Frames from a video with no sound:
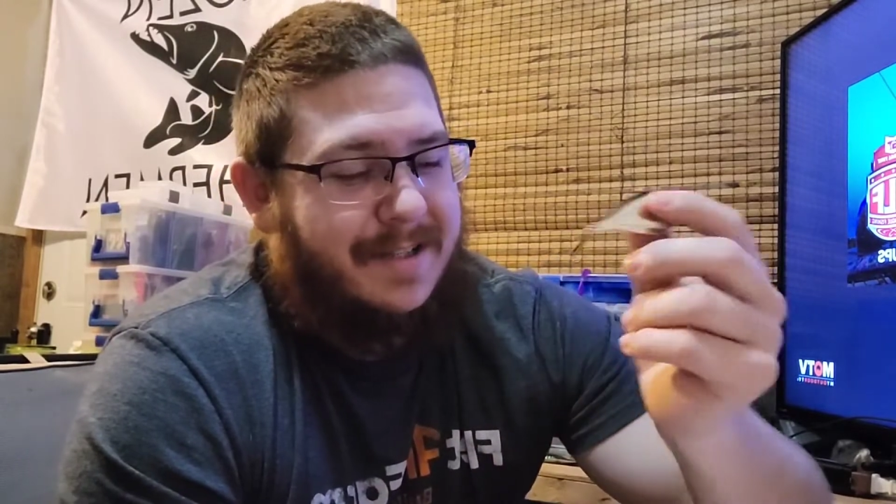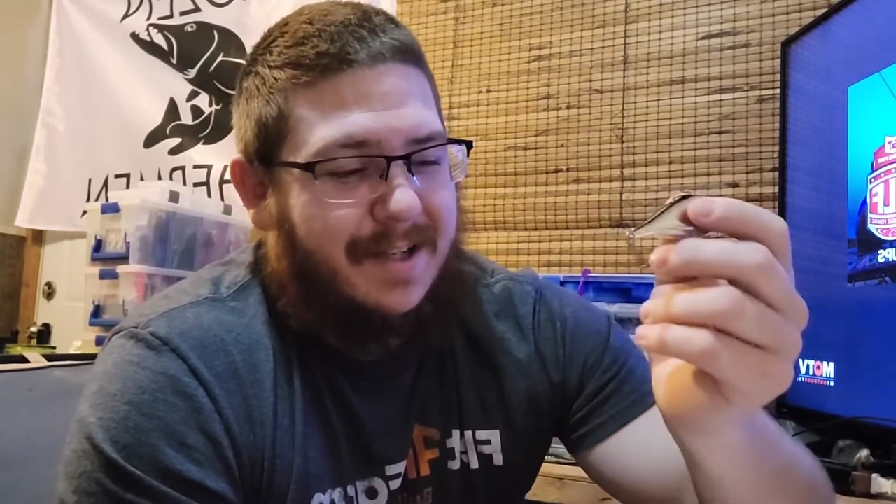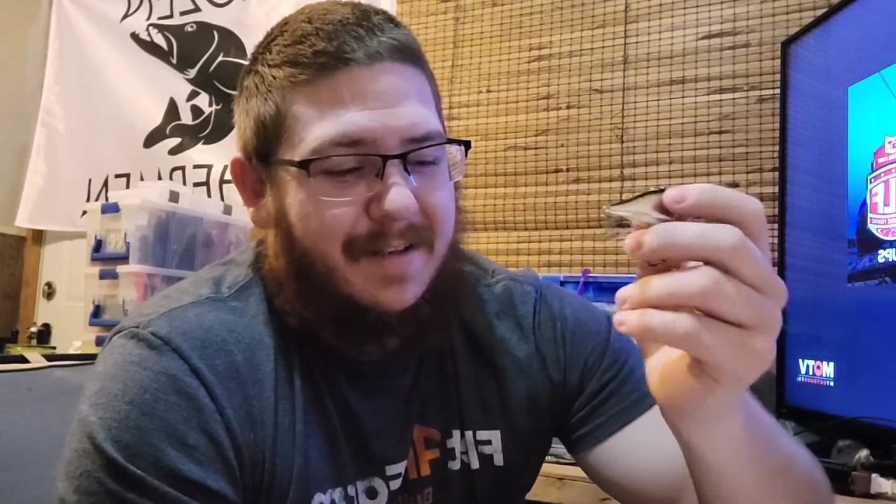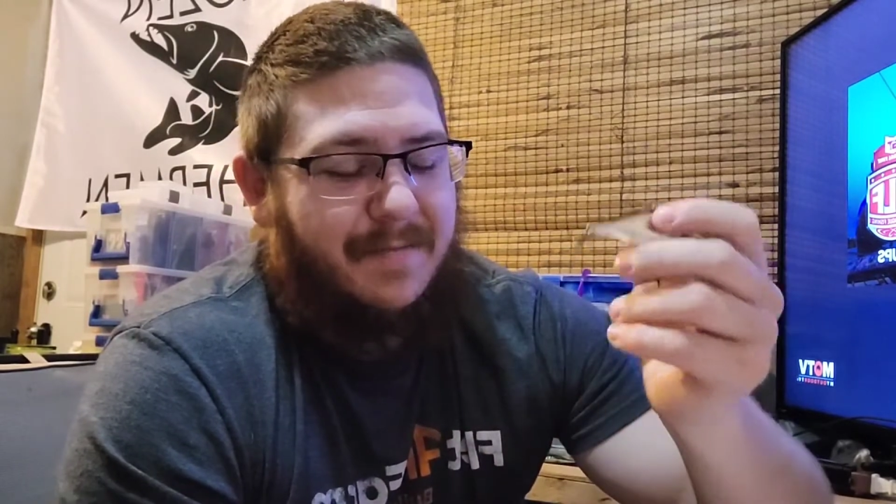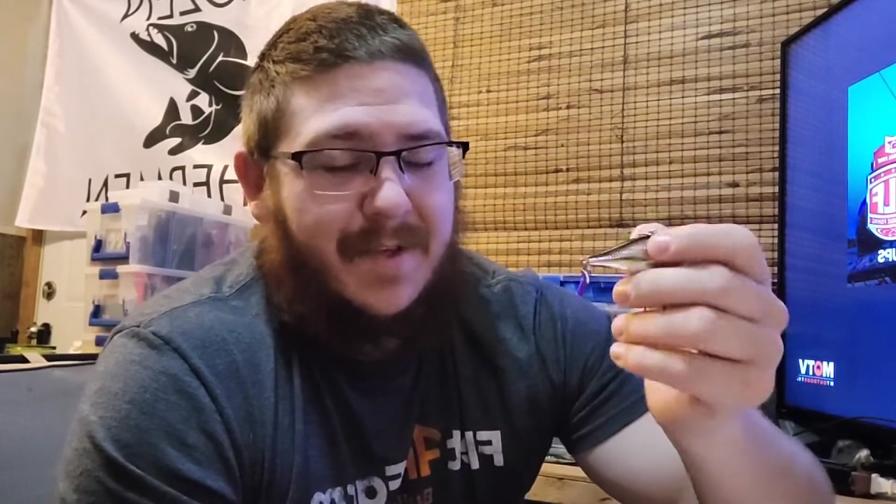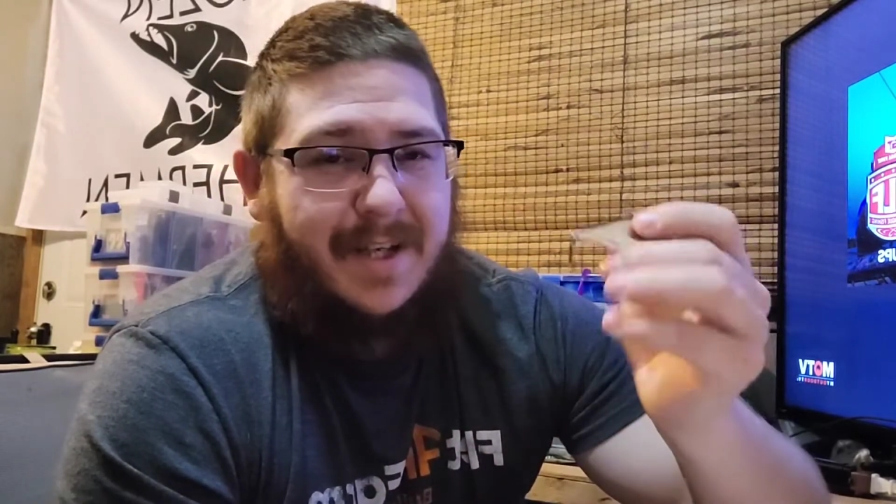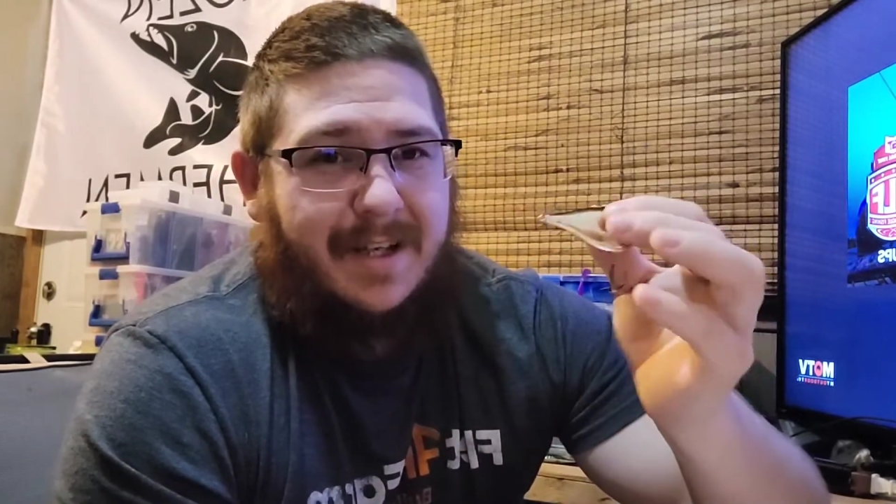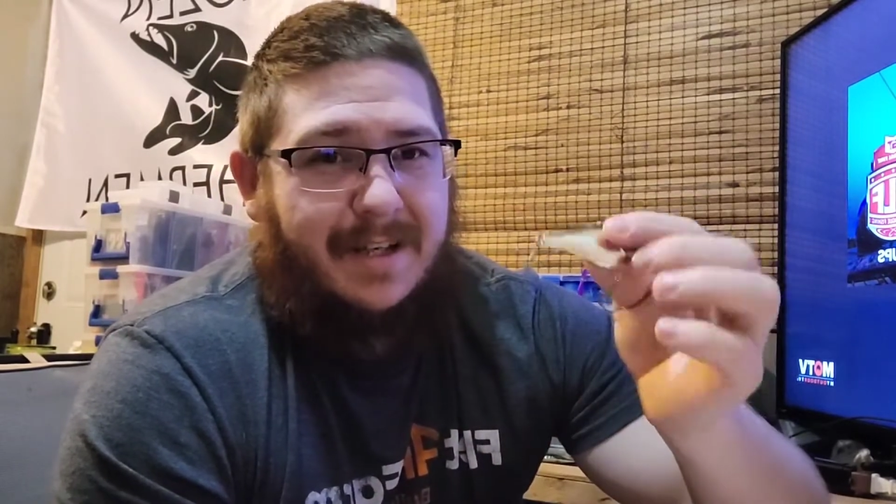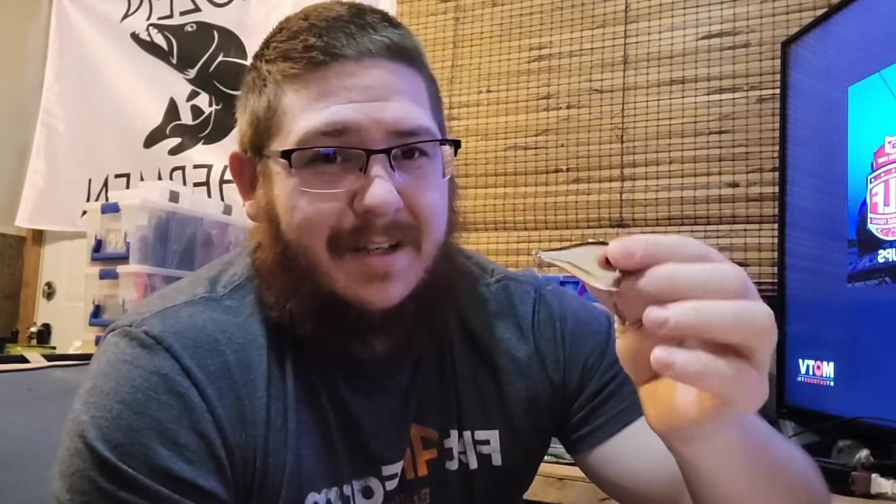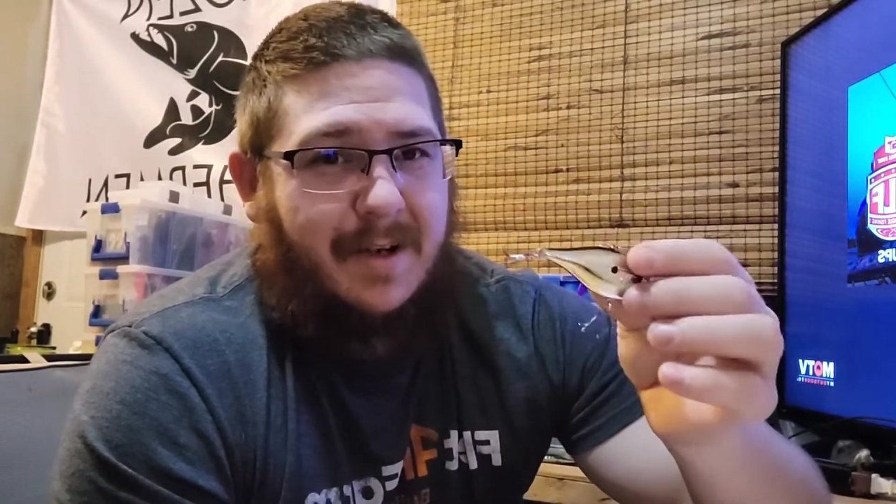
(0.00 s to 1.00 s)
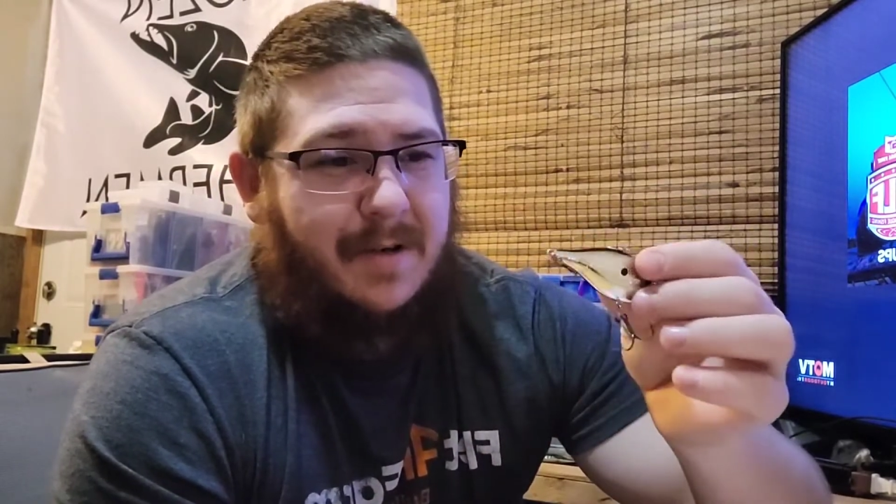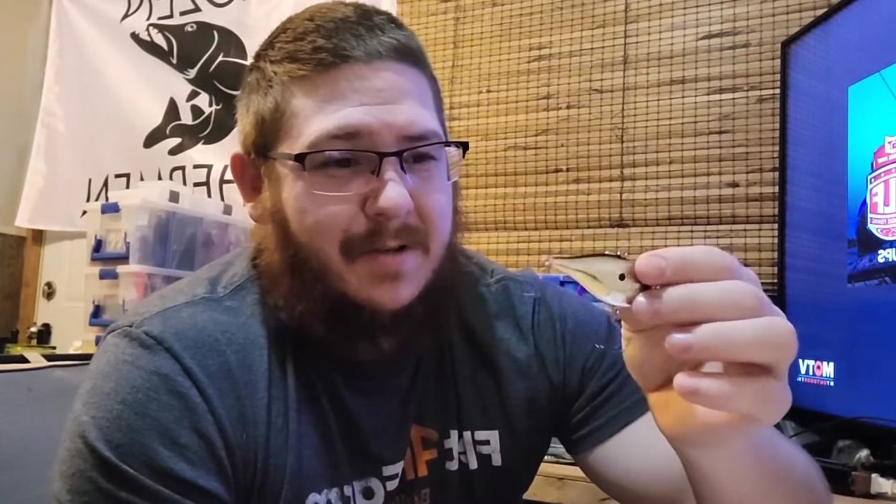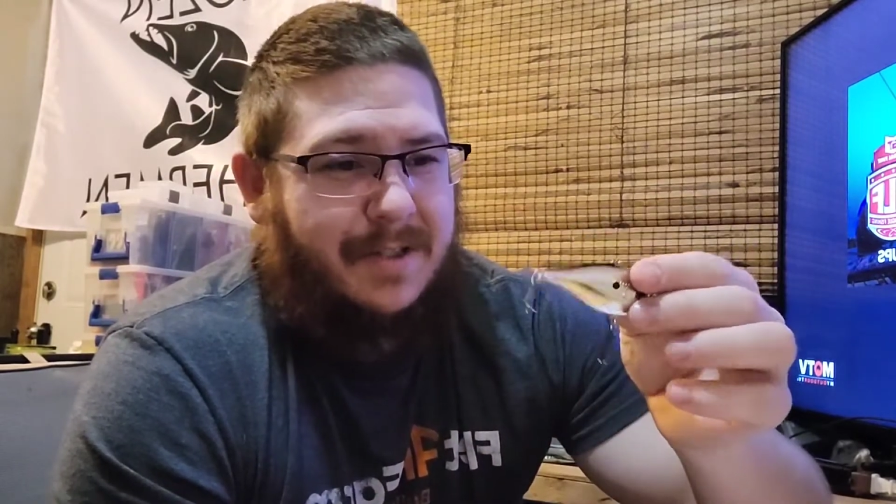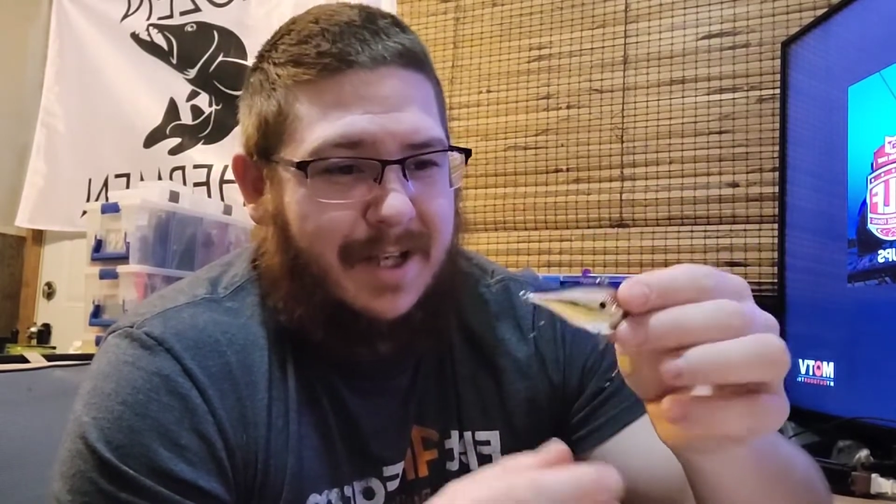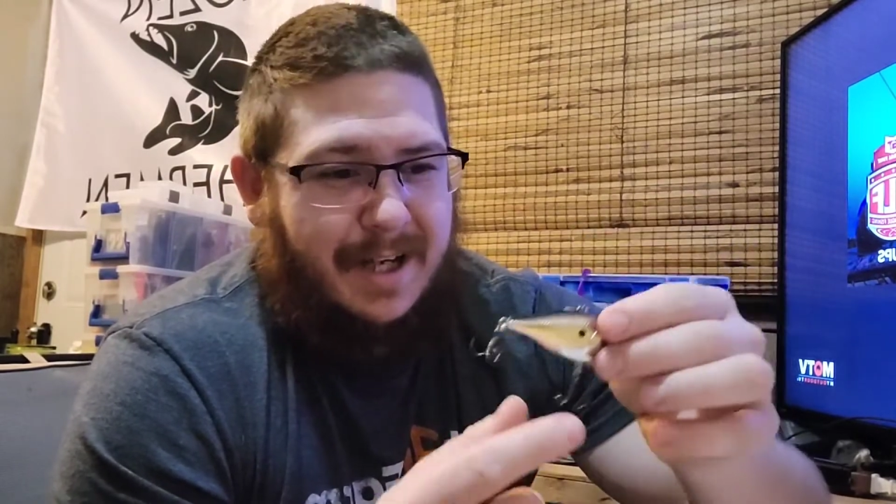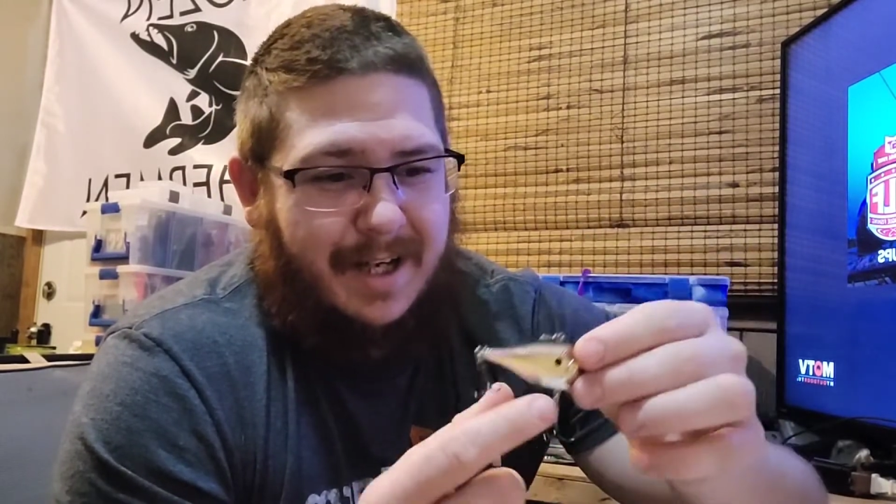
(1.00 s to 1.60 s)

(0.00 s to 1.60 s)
So don't